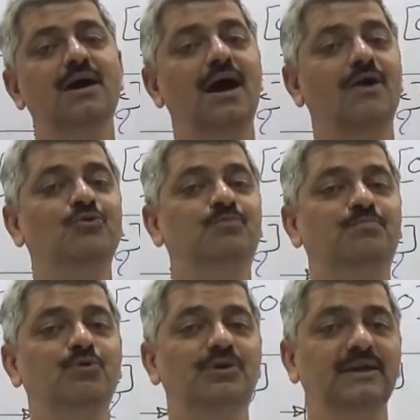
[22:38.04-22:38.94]

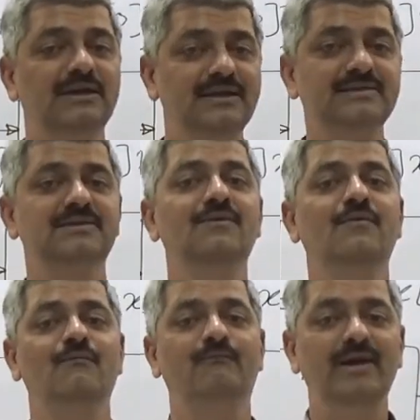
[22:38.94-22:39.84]
Output is
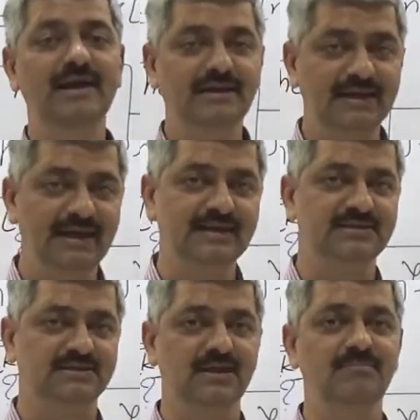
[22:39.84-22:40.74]
weighted
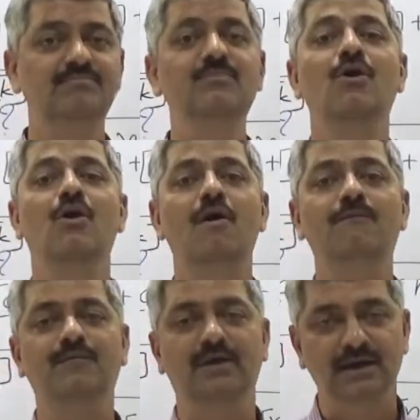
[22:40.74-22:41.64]
sum
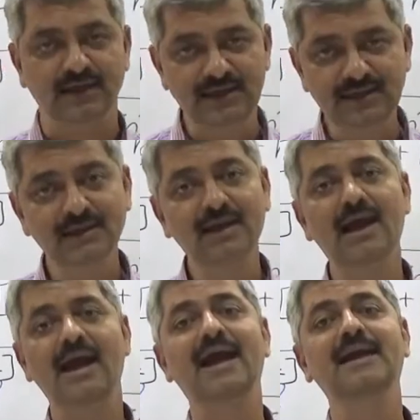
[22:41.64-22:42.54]
of current
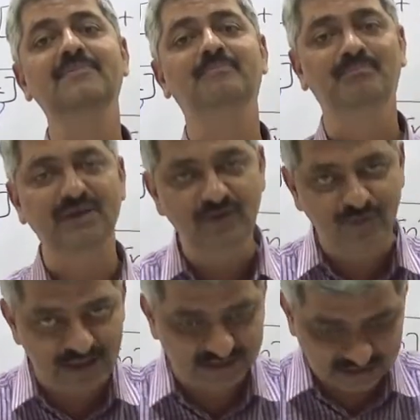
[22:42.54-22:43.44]
and
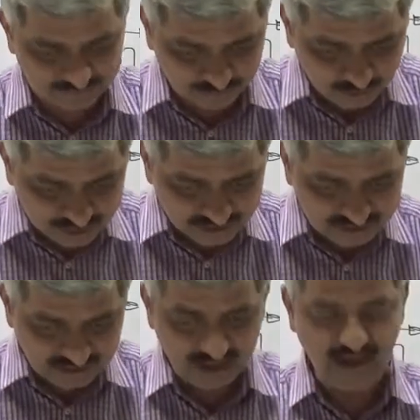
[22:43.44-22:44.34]
previous
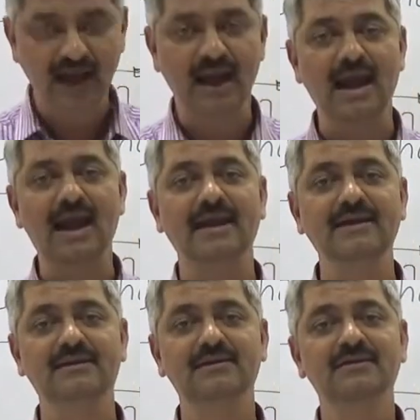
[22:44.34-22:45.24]
inputs,
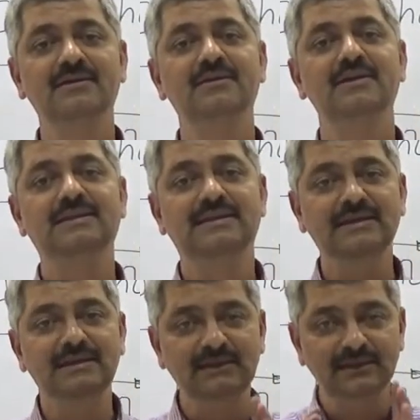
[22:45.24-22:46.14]
and
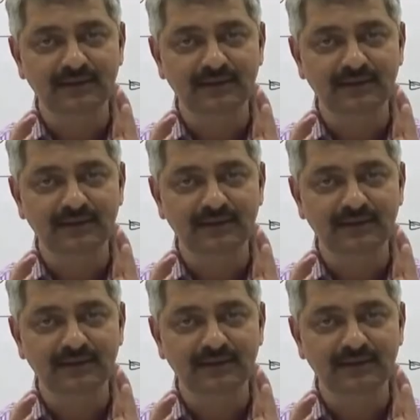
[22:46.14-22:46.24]
the